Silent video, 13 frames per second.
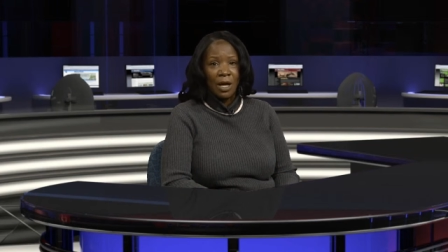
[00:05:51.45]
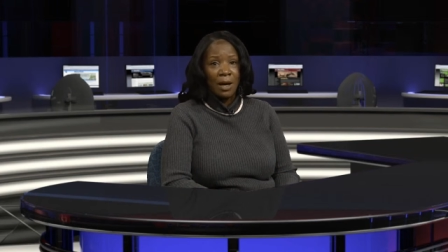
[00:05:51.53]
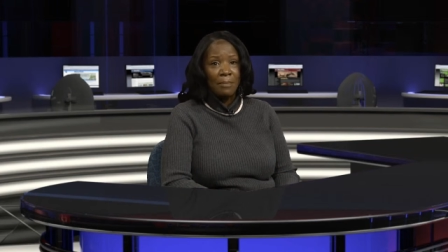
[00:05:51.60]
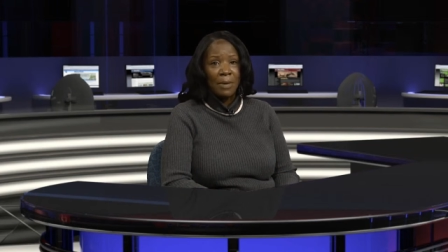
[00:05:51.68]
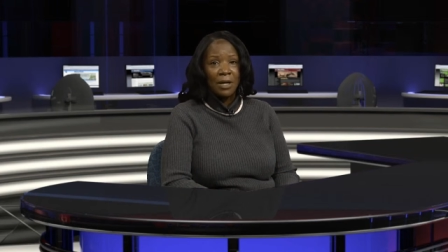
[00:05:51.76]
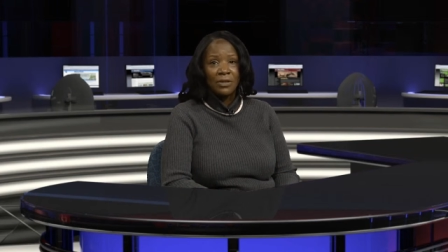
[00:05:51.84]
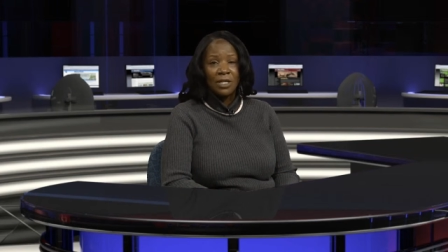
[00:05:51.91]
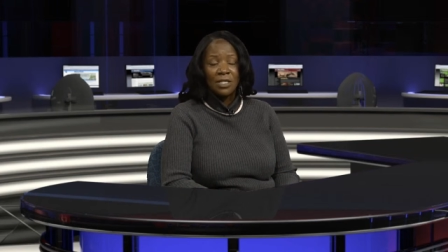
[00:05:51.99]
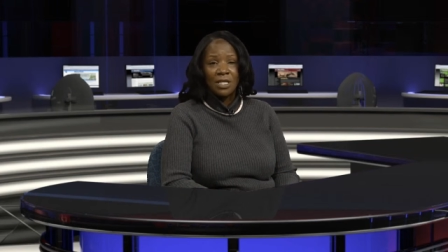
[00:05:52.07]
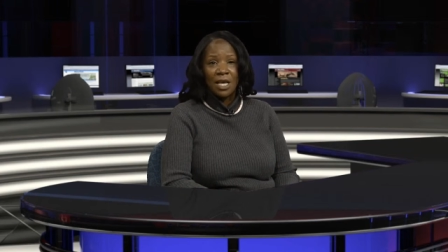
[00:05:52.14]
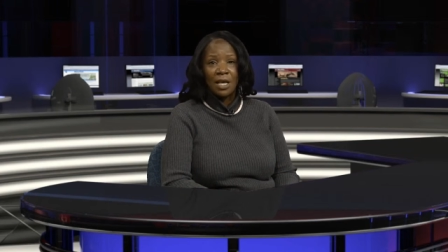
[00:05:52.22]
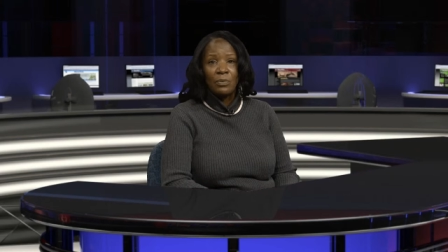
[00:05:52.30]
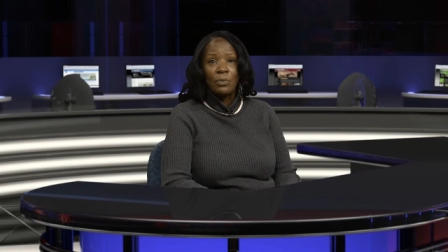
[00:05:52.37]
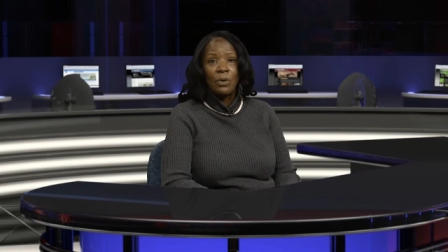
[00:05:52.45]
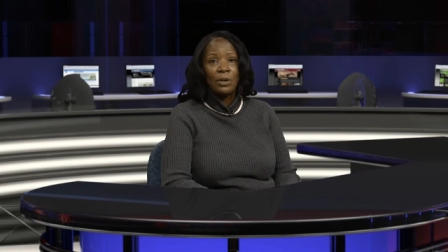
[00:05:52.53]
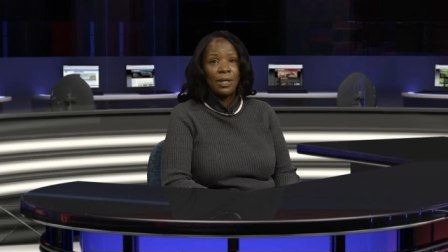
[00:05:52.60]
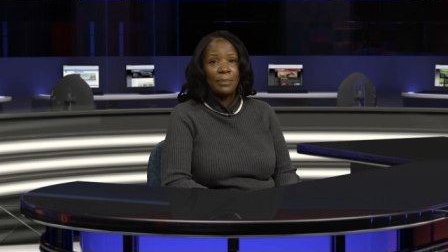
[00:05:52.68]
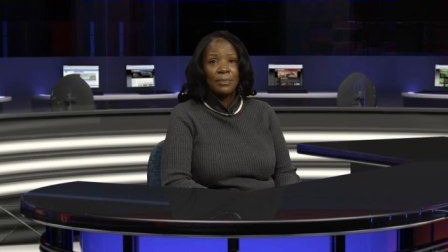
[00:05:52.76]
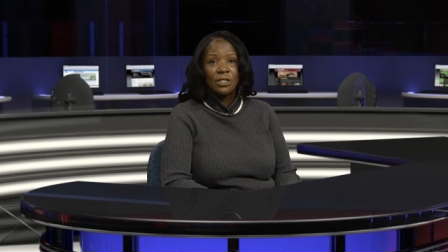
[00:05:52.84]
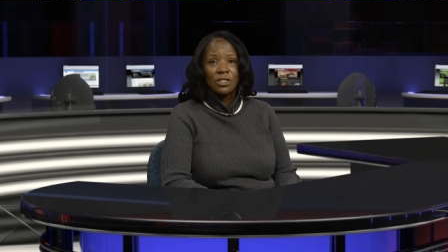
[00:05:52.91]
Among the dead were
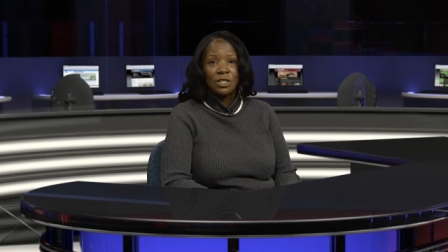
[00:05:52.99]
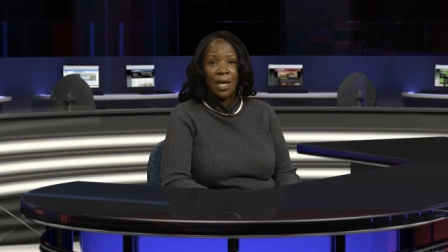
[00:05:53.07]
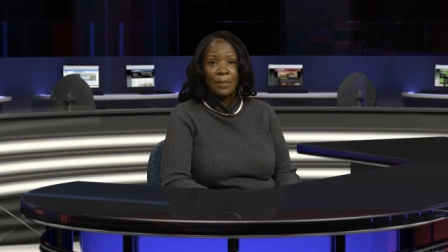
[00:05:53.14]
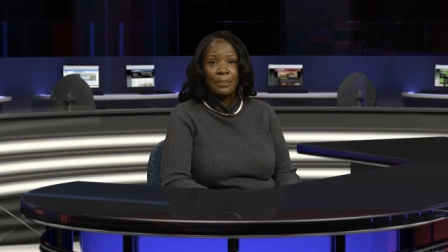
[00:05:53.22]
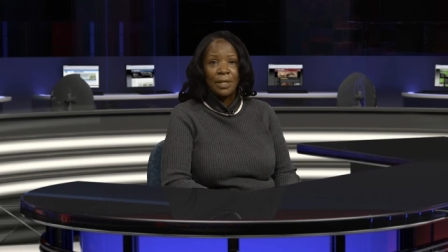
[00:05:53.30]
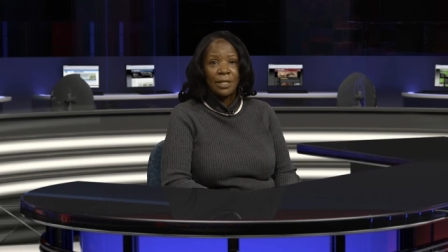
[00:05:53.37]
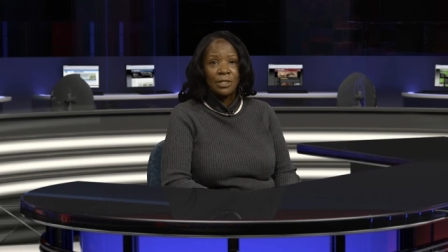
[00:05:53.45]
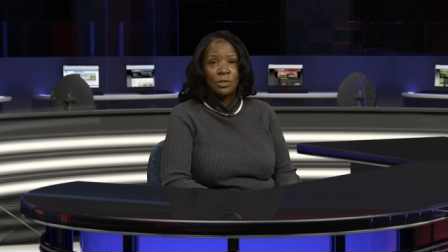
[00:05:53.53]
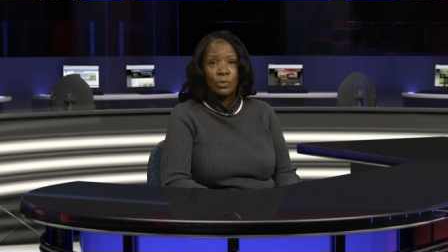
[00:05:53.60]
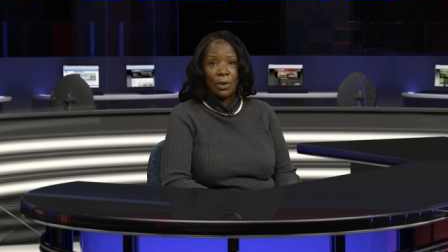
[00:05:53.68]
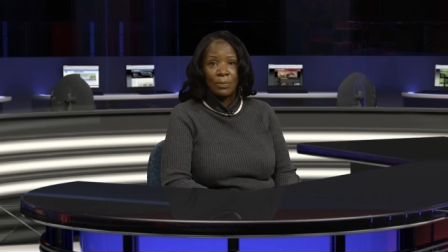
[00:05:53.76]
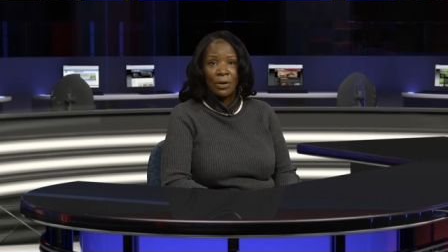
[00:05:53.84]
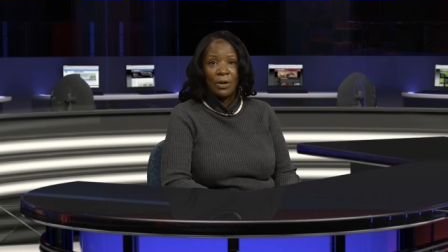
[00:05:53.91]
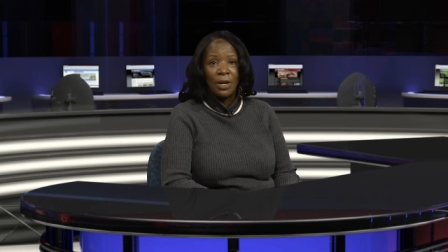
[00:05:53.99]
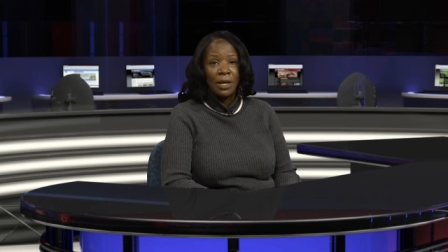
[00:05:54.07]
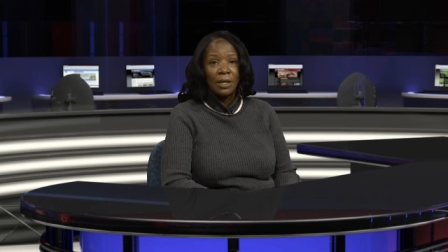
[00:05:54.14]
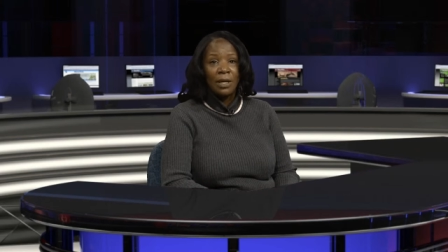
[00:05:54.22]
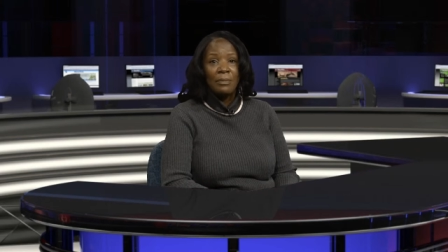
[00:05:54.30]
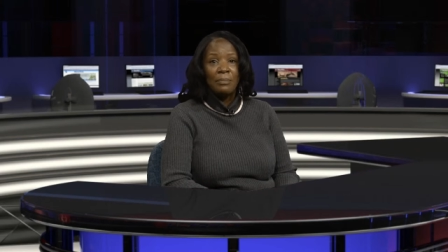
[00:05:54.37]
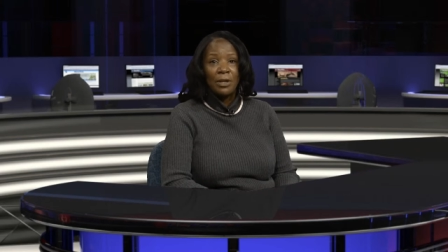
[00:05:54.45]
Olympic champion swimmer
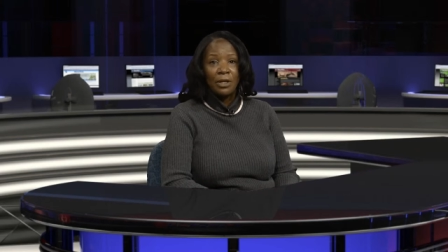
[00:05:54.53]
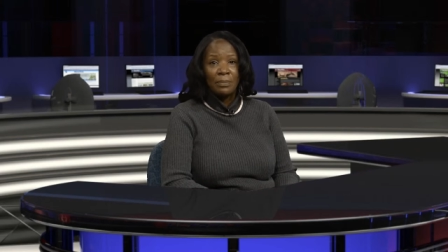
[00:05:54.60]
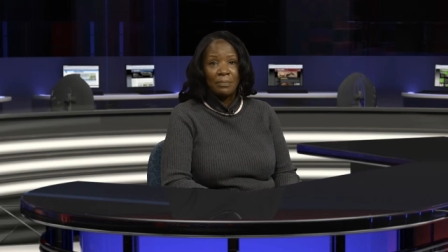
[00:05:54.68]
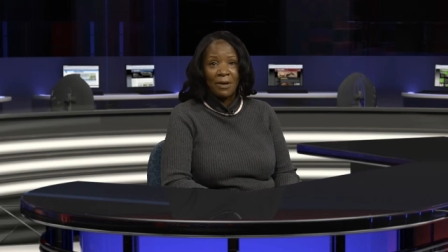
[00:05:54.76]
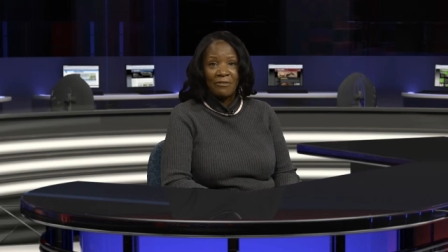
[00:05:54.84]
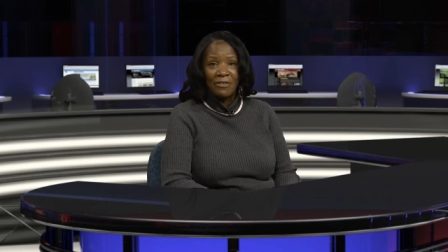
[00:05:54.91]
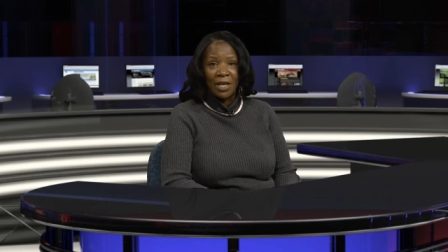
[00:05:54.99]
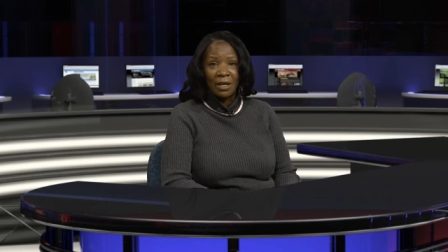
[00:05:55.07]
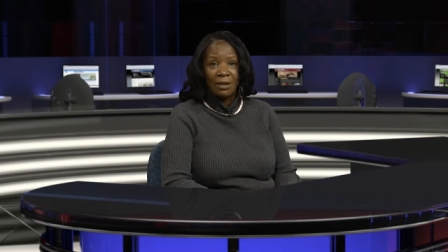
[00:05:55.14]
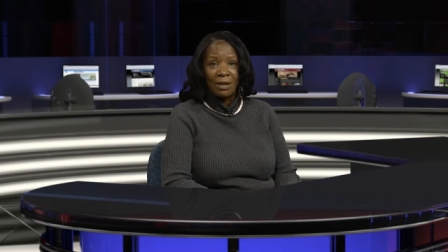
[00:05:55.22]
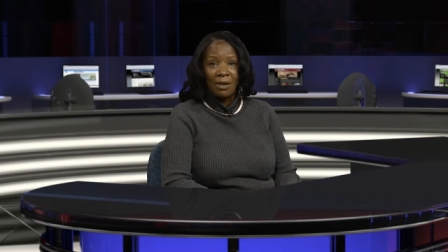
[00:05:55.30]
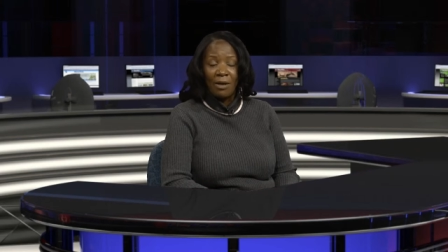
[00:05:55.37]
Camille Muffat,